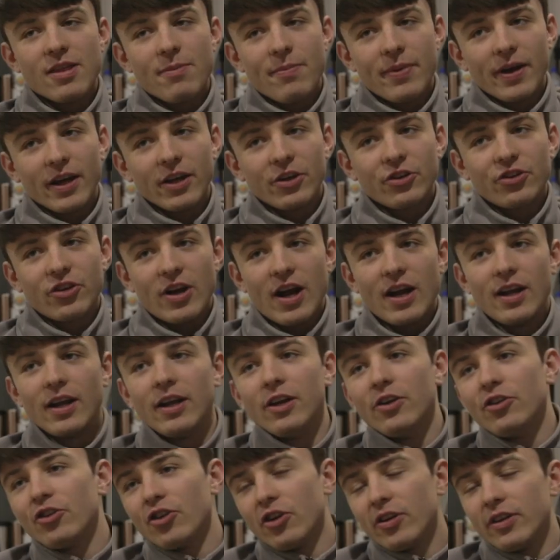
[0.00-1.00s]
the biggest
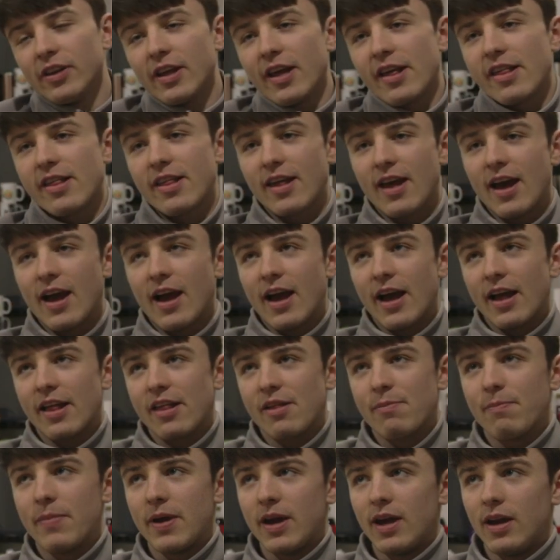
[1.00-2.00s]
challenge on this set
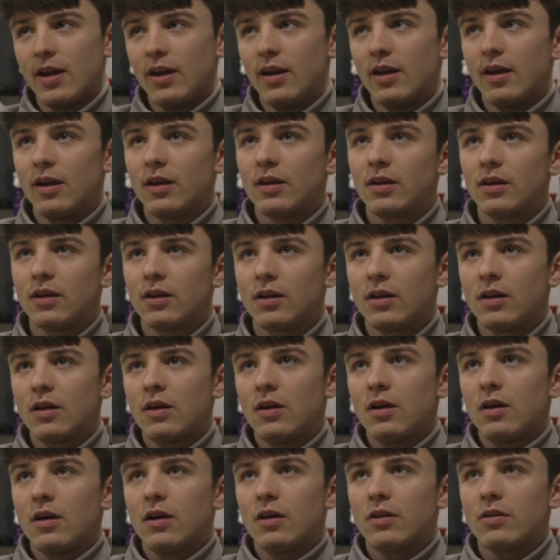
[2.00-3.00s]
has been
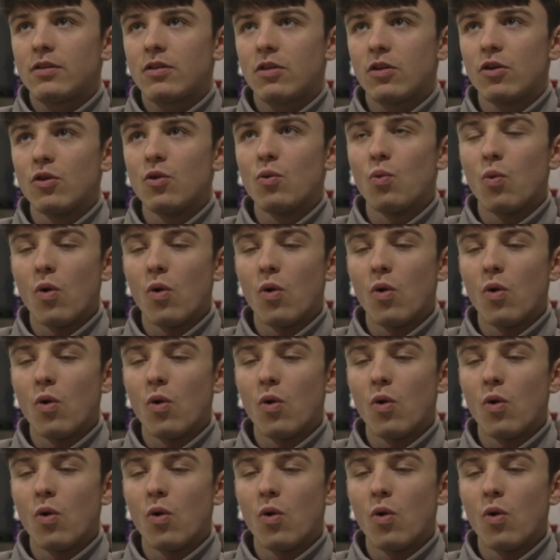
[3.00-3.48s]
to